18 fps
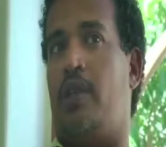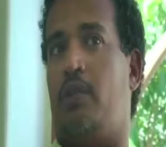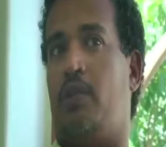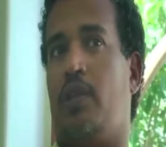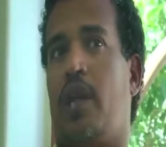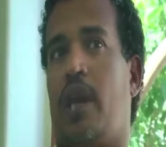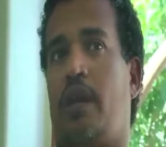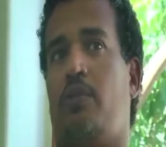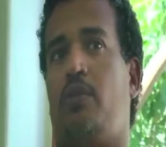They
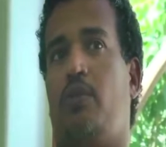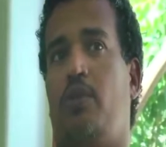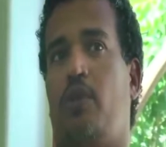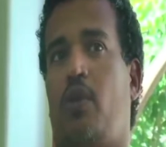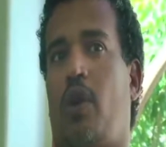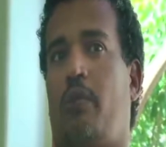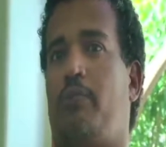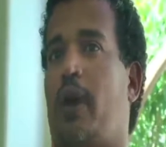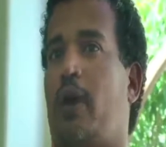would like to
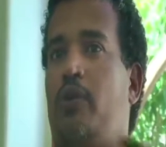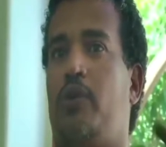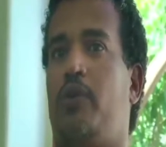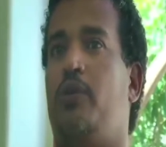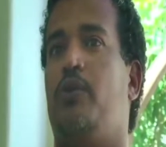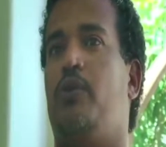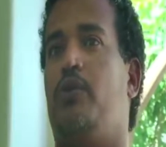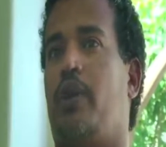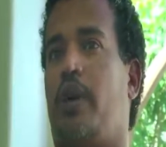know
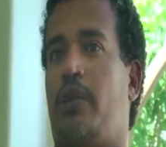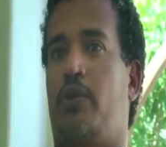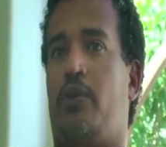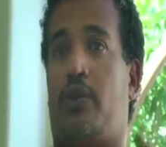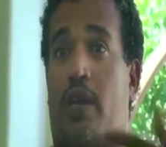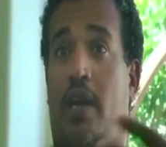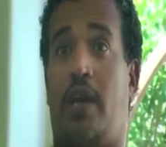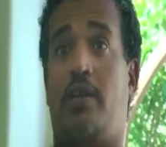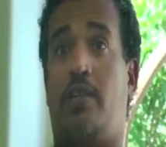about you and
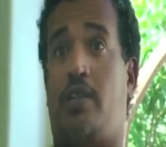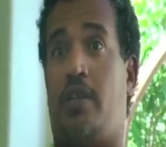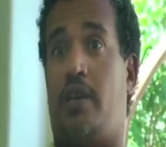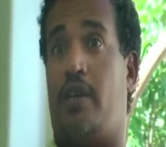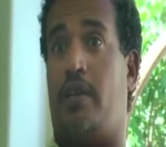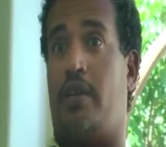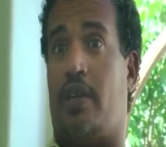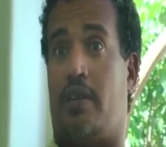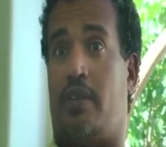your
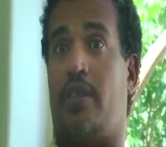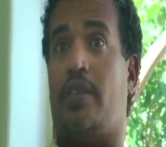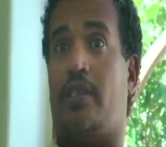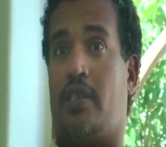culture and